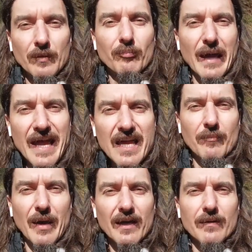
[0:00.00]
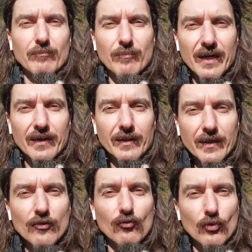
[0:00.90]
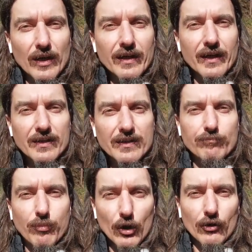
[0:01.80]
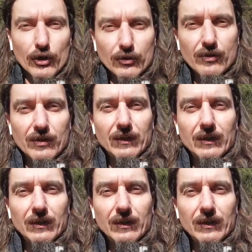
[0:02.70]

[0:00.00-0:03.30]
paying back money one has borrowed